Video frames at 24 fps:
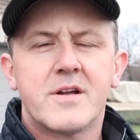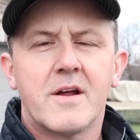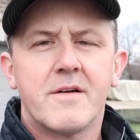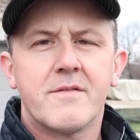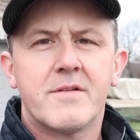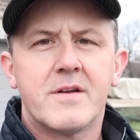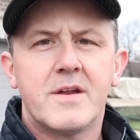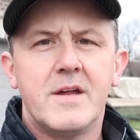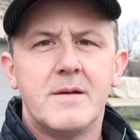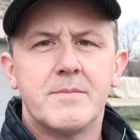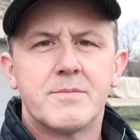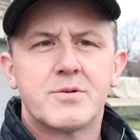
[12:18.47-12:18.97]

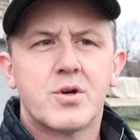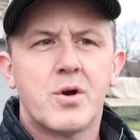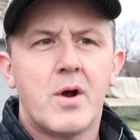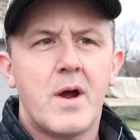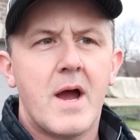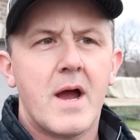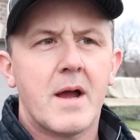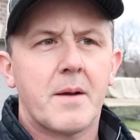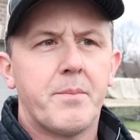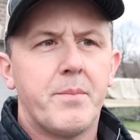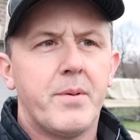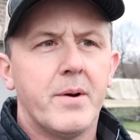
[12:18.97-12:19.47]
tough to keep
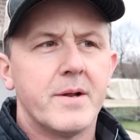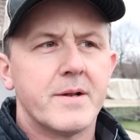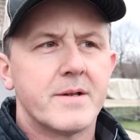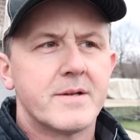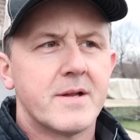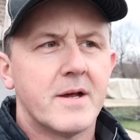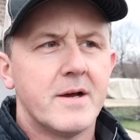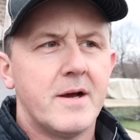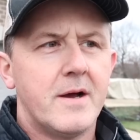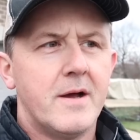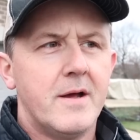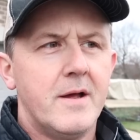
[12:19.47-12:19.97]
track,
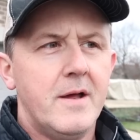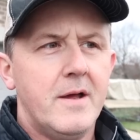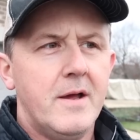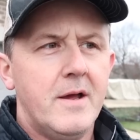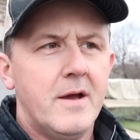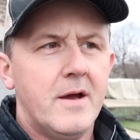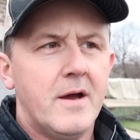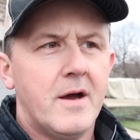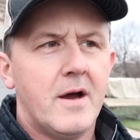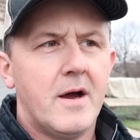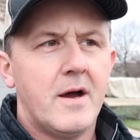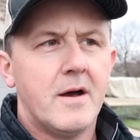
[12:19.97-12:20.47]
but
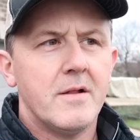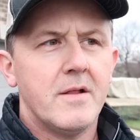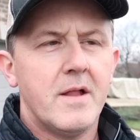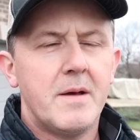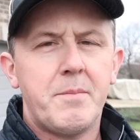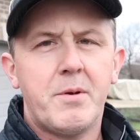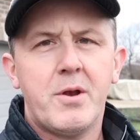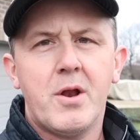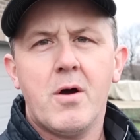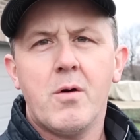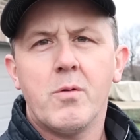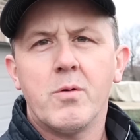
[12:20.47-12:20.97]

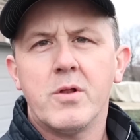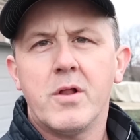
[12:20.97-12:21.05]
let me know.